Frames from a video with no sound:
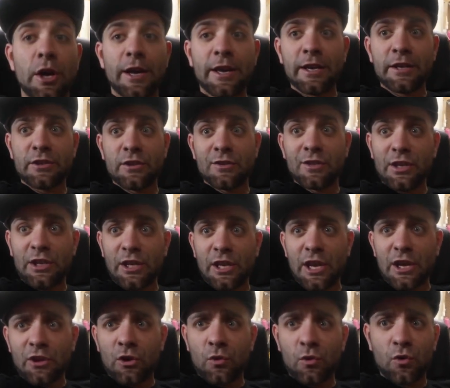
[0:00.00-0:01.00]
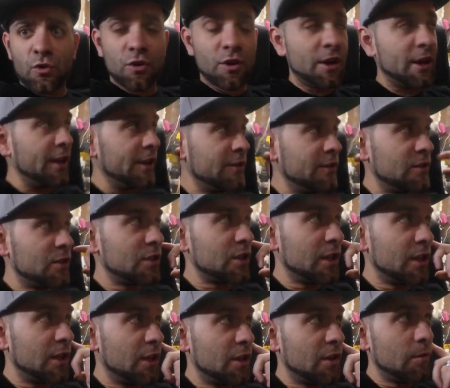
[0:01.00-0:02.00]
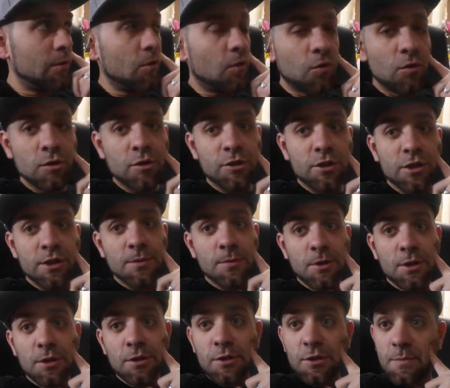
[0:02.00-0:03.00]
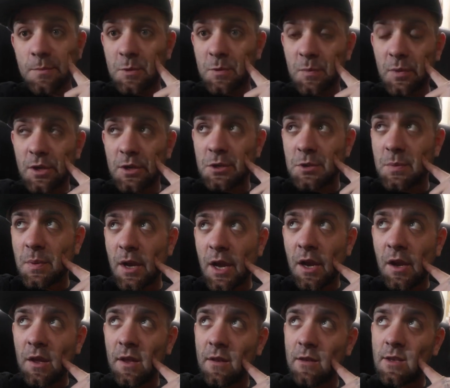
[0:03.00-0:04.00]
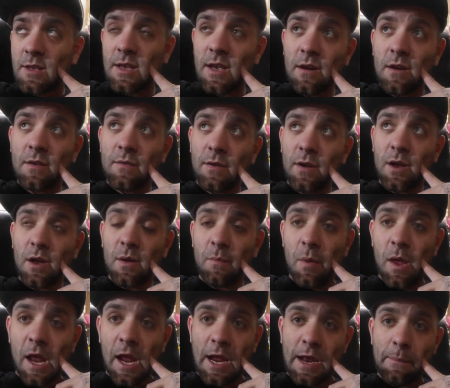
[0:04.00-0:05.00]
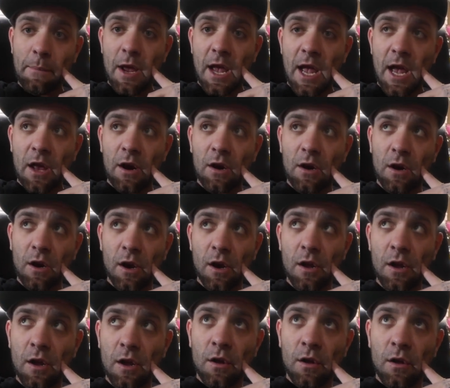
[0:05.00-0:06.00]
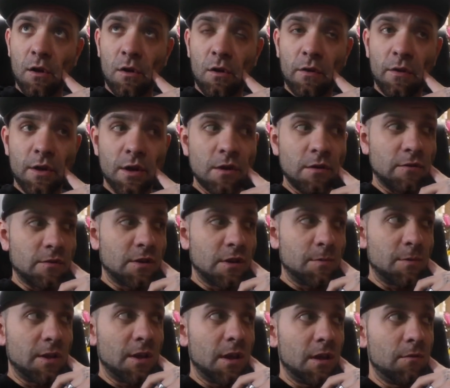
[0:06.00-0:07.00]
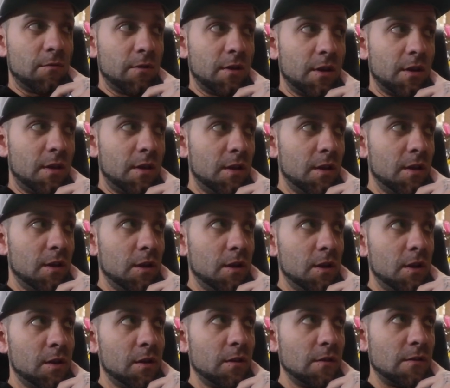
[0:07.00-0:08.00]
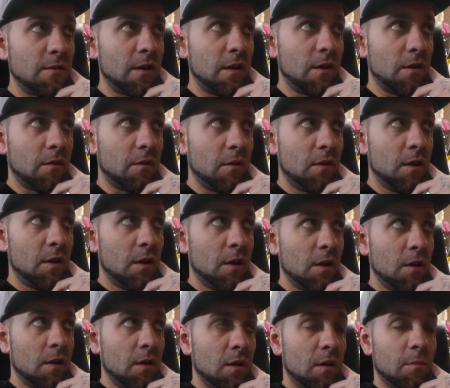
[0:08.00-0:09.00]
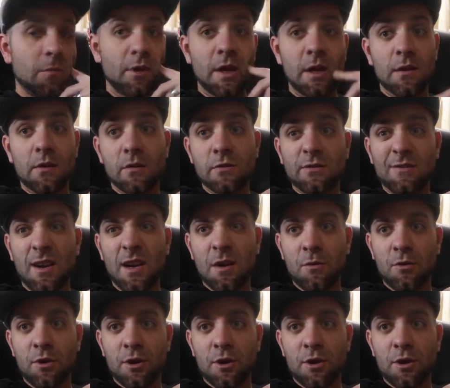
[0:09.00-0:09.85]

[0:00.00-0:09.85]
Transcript: I guess on the yellow, greens, and oranges, we're gonna do some sponge painting instead of a paint pattern on those to begin with. So I'm gonna get those ready.